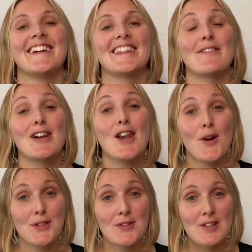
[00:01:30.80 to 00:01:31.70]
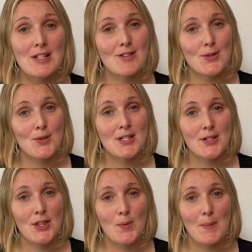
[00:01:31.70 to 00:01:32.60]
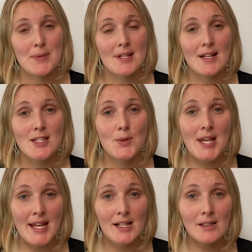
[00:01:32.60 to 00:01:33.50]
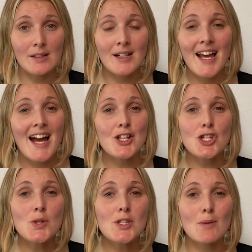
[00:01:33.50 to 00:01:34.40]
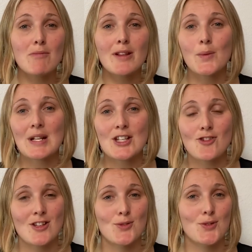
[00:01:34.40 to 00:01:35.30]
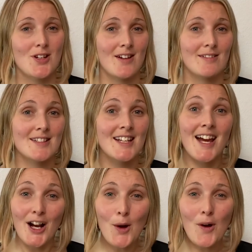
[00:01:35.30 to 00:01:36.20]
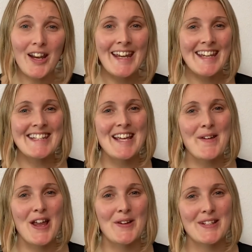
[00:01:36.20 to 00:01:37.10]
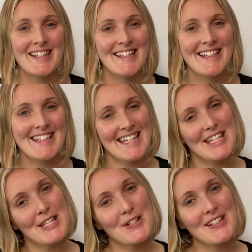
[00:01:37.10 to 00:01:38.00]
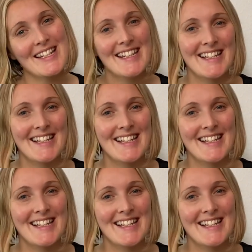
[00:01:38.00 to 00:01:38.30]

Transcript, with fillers: There are lots of these resources on the website, so take a look and choose something that will interest your child. Go on, hit download. See you soon.